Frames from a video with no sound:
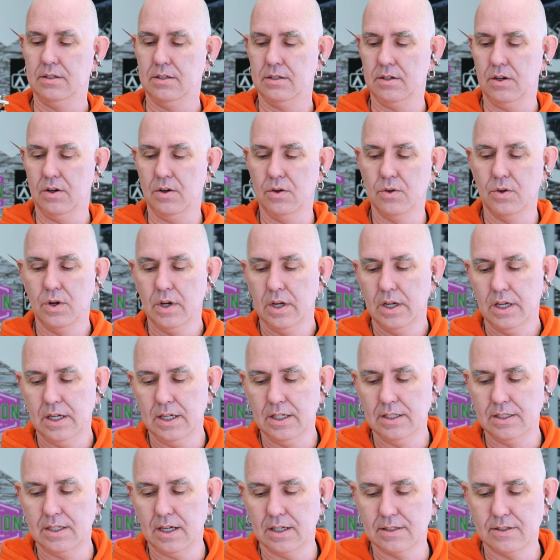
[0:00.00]
So
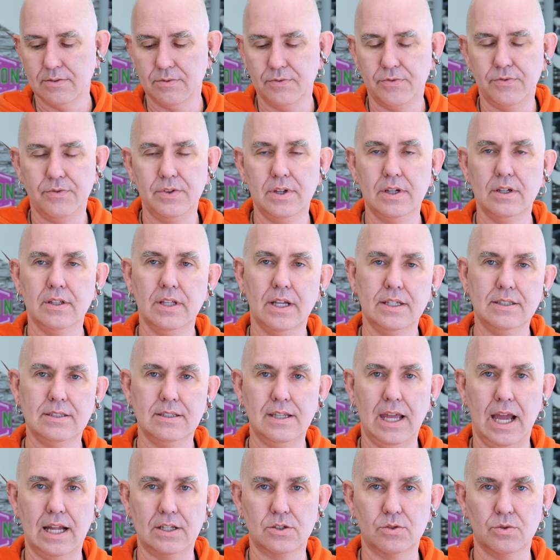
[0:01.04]
it doesn't feel as
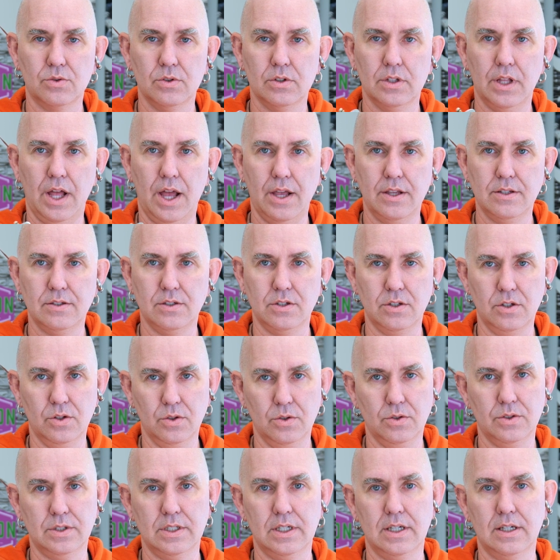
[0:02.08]
natural as
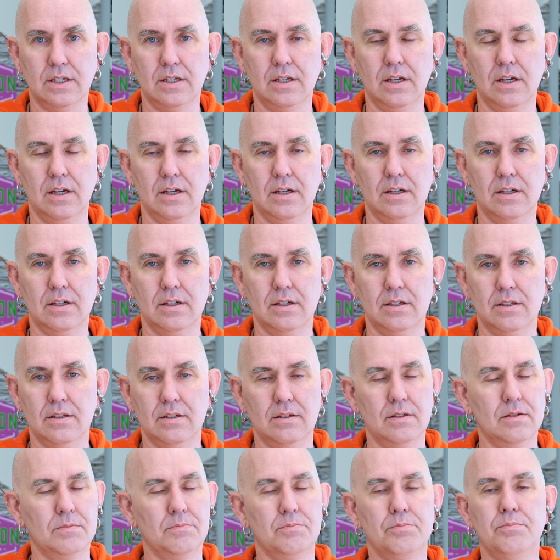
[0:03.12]
using
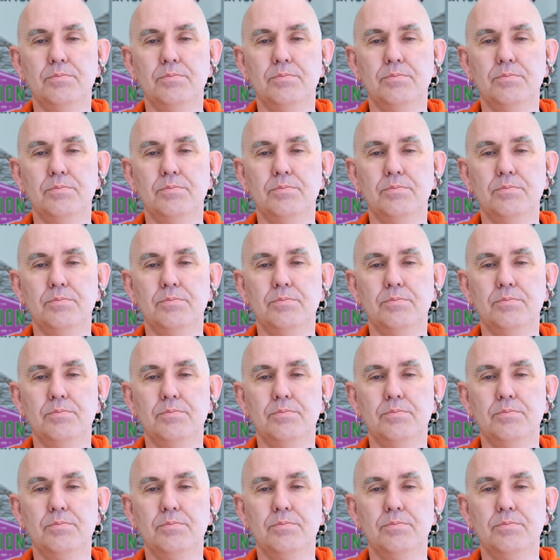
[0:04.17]
a